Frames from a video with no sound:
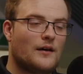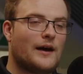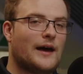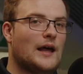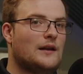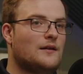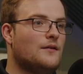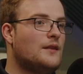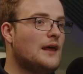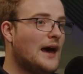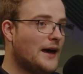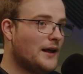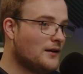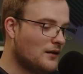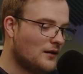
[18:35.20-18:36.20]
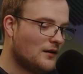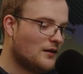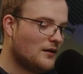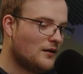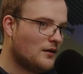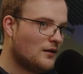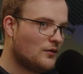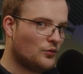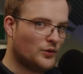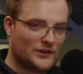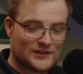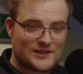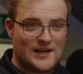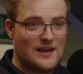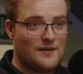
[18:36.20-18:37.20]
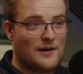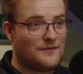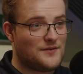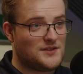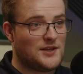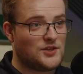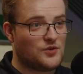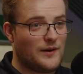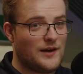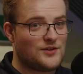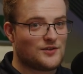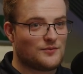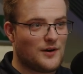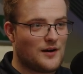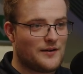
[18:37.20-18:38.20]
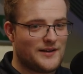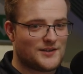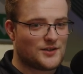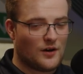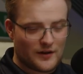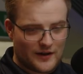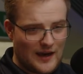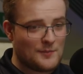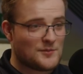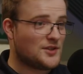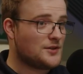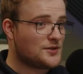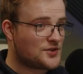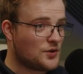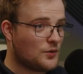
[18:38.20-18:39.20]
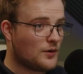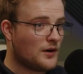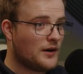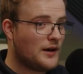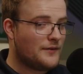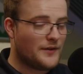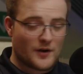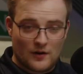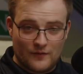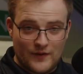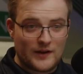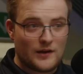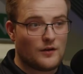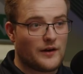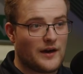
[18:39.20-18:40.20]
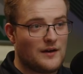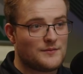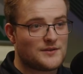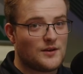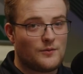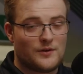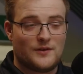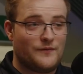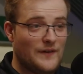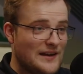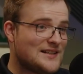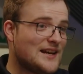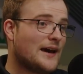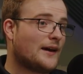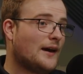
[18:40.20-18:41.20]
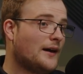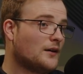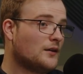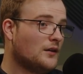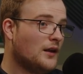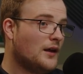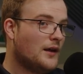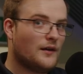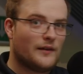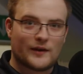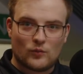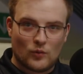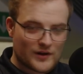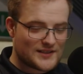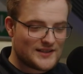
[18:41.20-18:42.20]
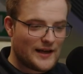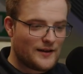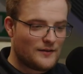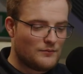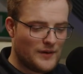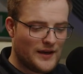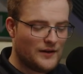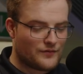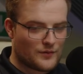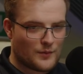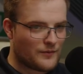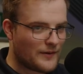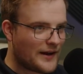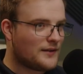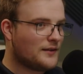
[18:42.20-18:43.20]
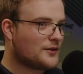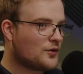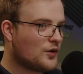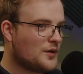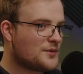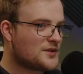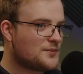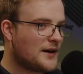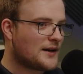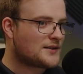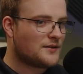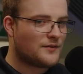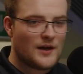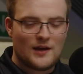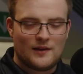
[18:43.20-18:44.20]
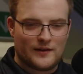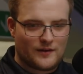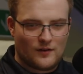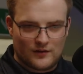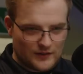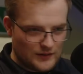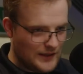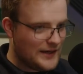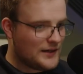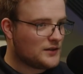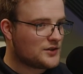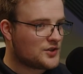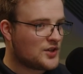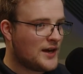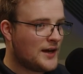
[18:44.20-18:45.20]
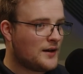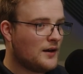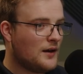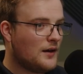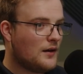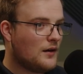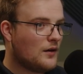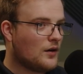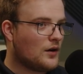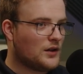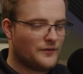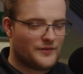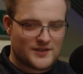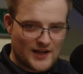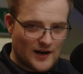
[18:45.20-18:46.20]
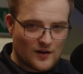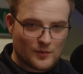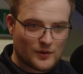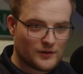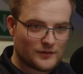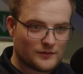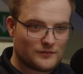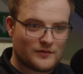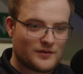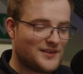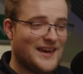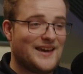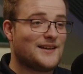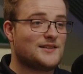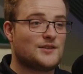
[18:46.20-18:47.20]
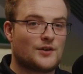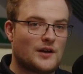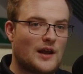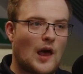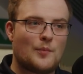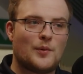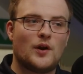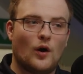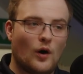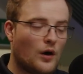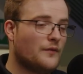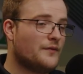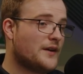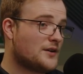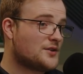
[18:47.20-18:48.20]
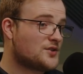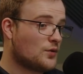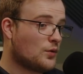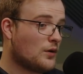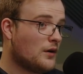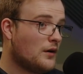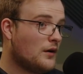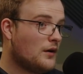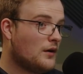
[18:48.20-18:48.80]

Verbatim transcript: And then will Tim have a situation where he's got games in his store that are video games with a fintech angle? Like, what does that mean from a regulatory perspective? Like, all the legal shit, all of the terrible things that could happen on their store,